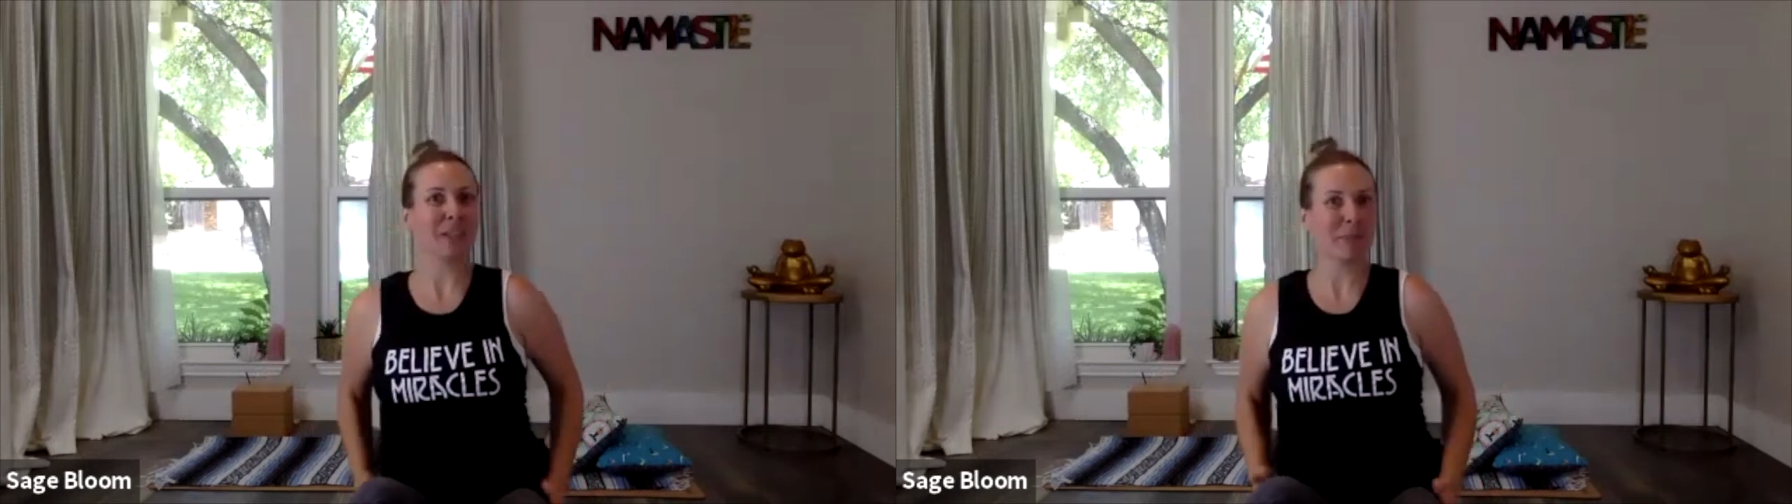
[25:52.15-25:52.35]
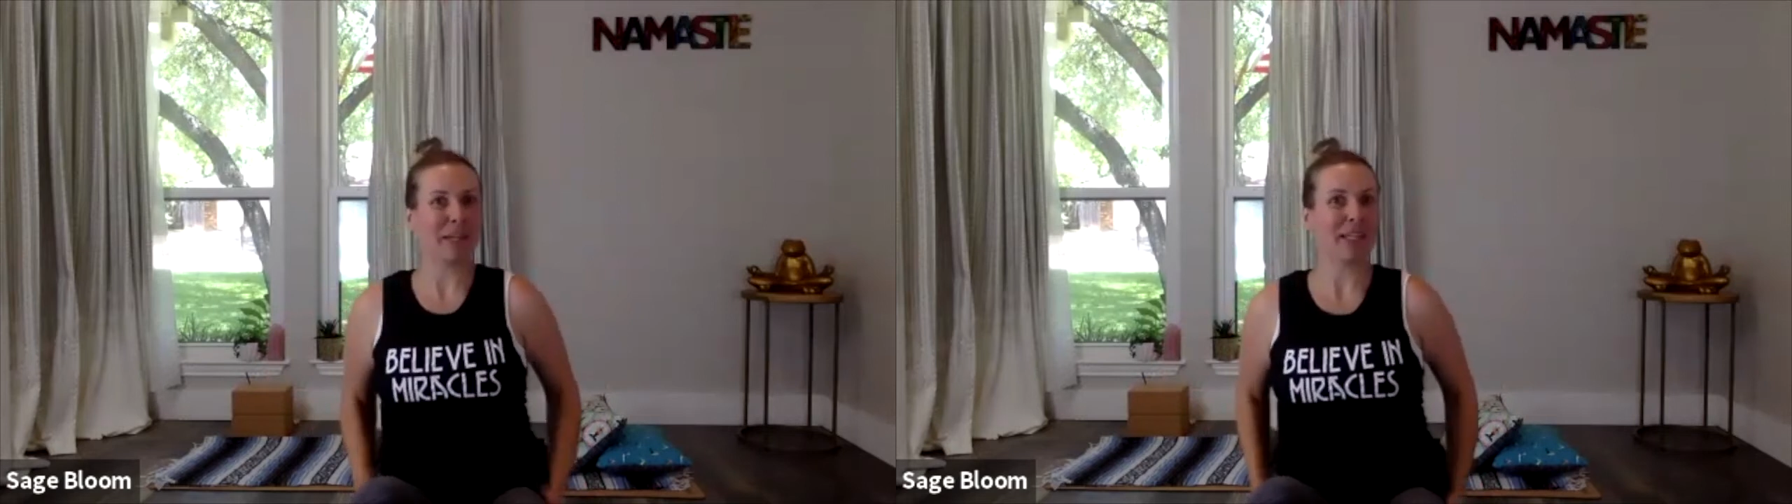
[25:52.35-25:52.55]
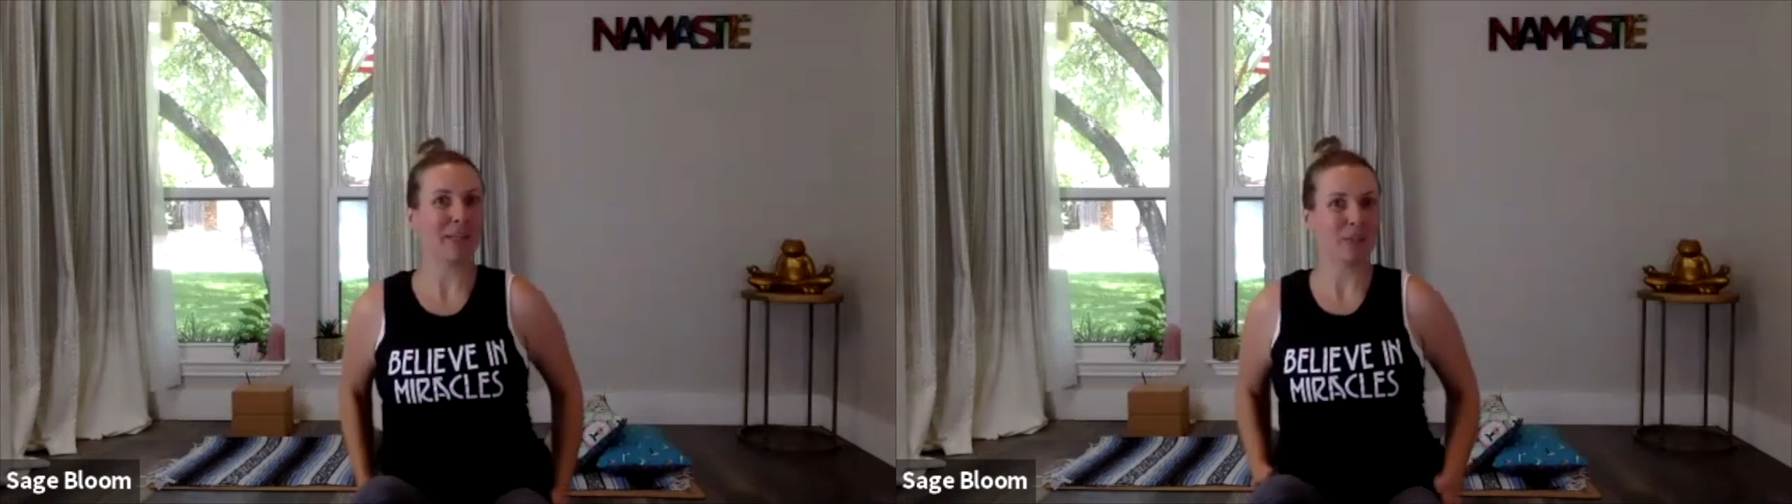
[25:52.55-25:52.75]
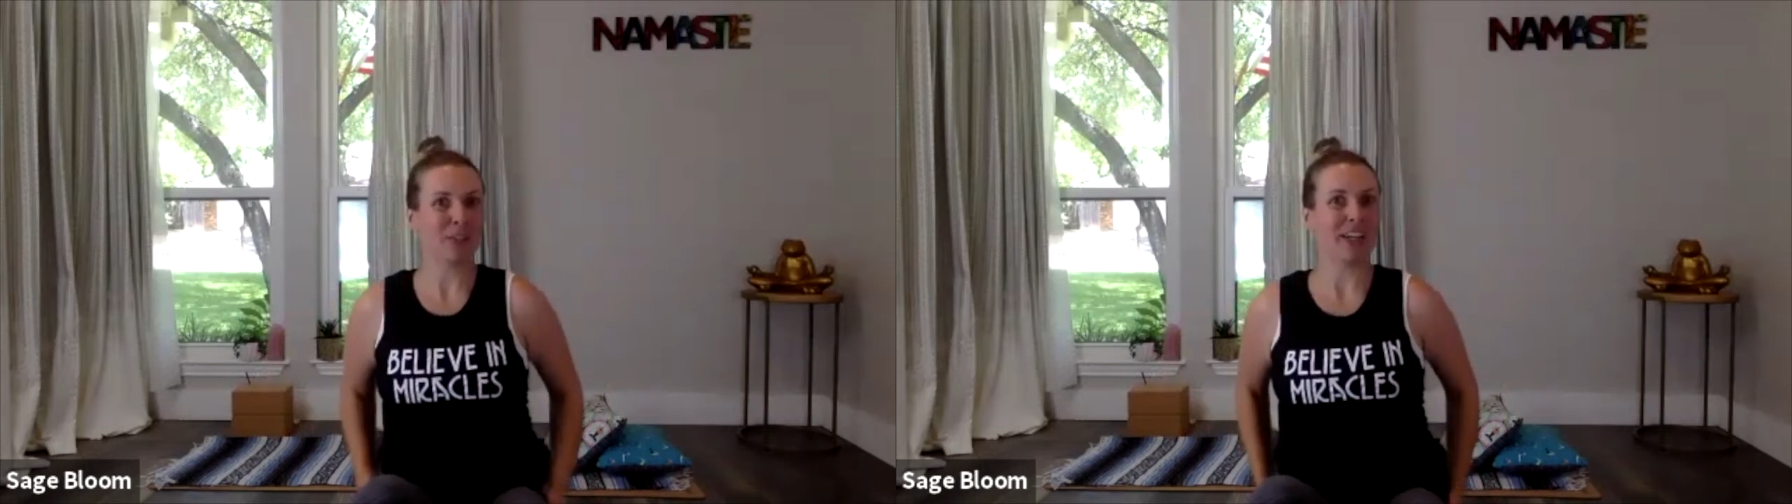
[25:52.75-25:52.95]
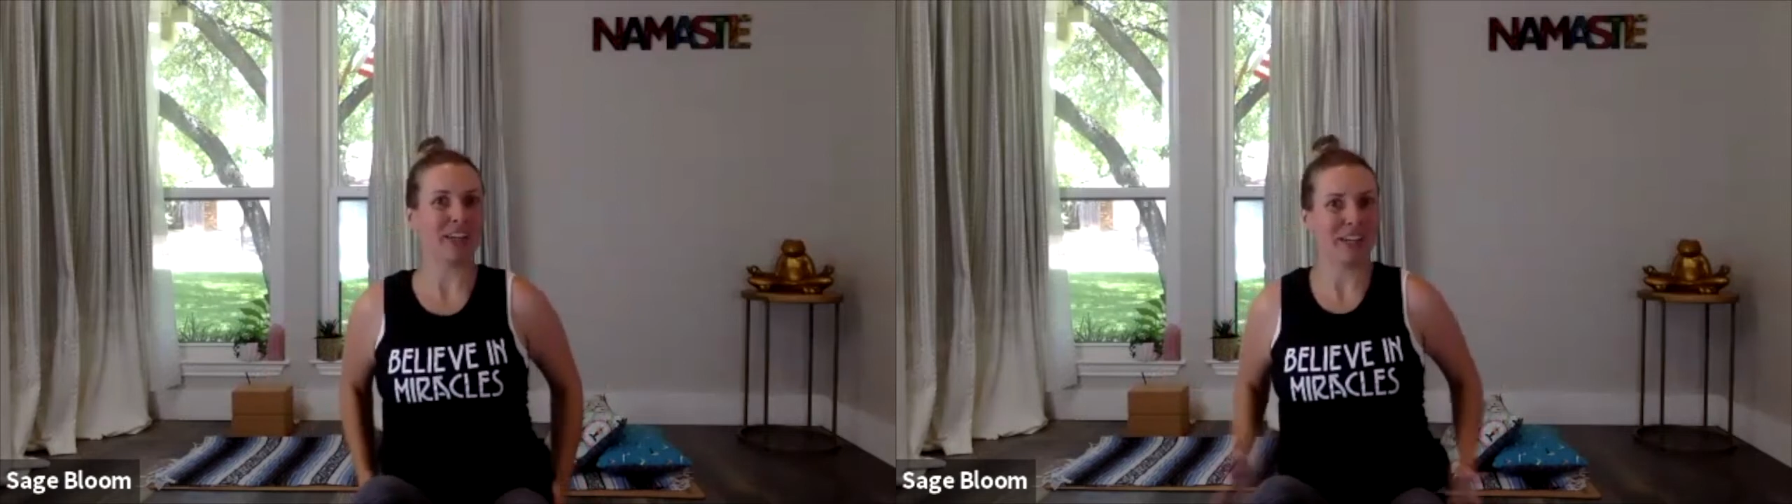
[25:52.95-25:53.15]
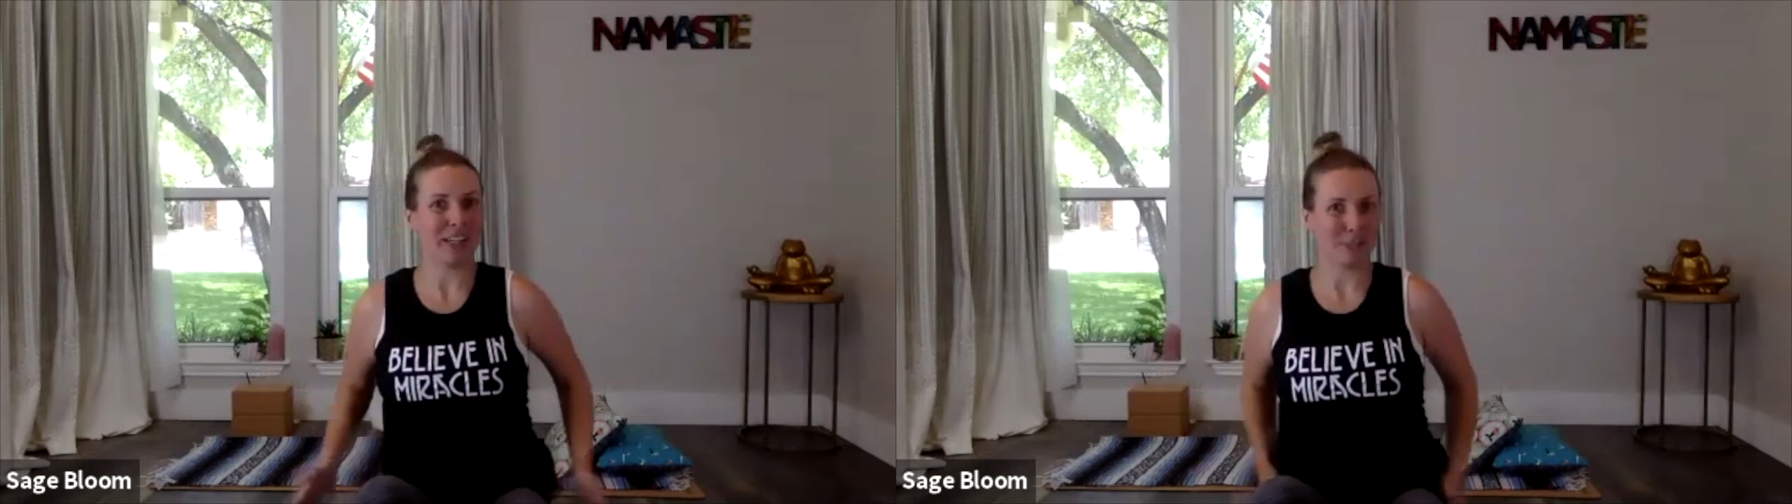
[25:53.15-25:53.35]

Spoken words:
in my hips yet, right?